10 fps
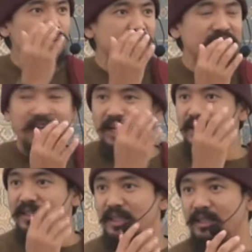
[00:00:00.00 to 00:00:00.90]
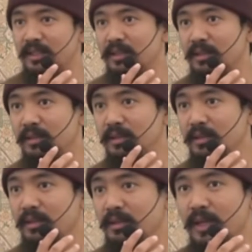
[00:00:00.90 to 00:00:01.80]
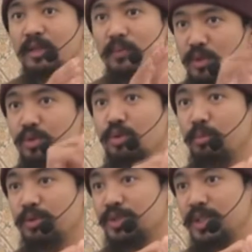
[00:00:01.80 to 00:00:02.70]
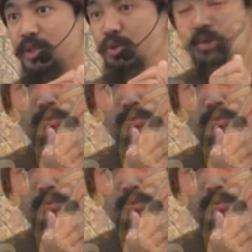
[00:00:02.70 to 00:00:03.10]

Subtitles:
the Dorje Chang in the center. In the, when you do the prostration,